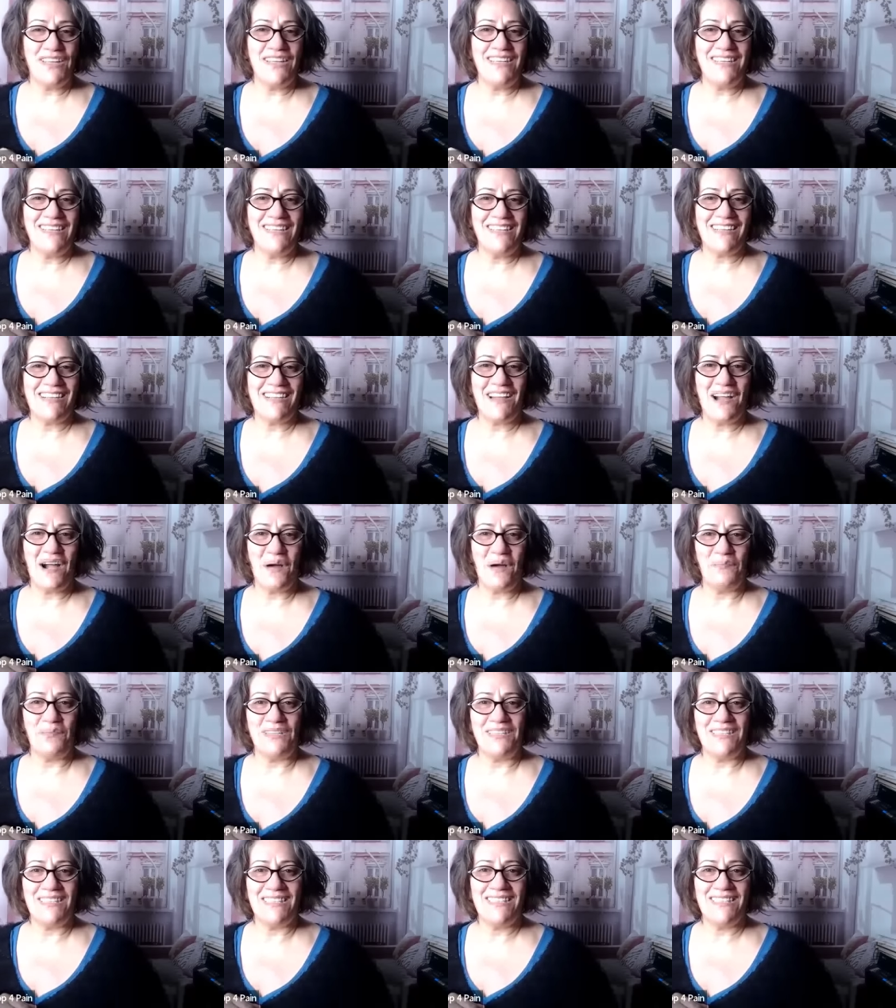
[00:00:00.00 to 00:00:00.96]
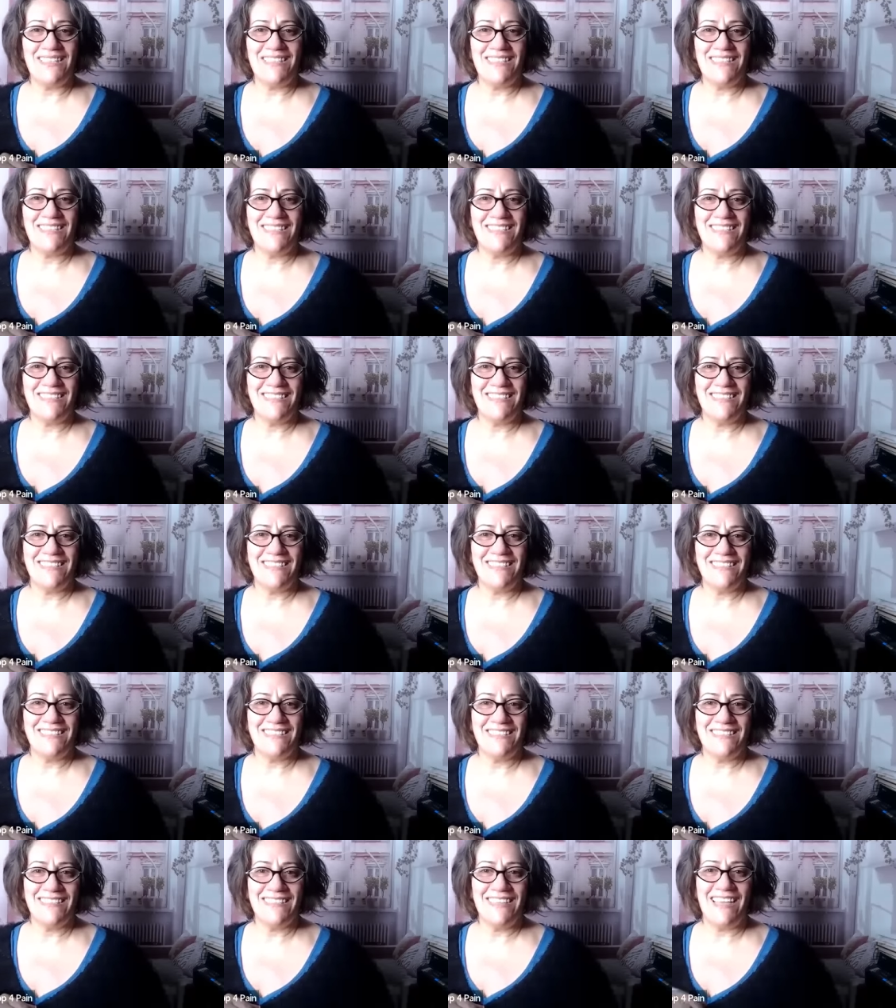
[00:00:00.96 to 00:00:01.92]
it in the comments.
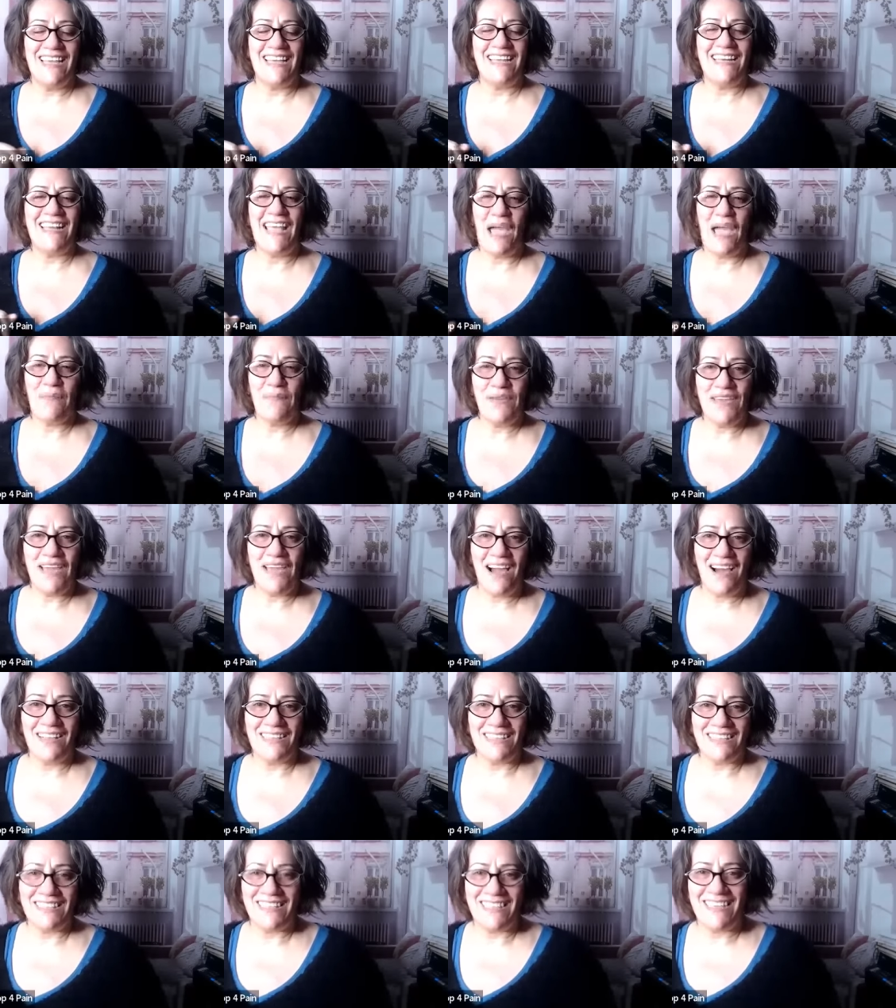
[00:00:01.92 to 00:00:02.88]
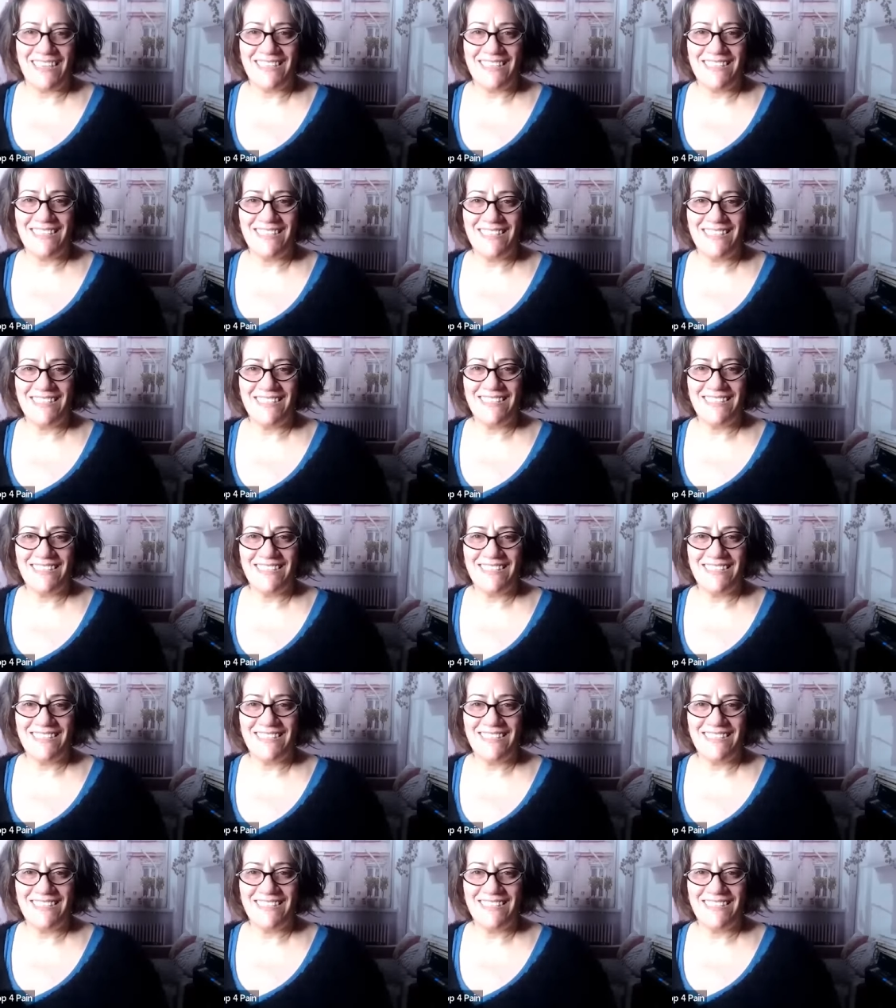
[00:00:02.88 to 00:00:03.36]
And happy holidays.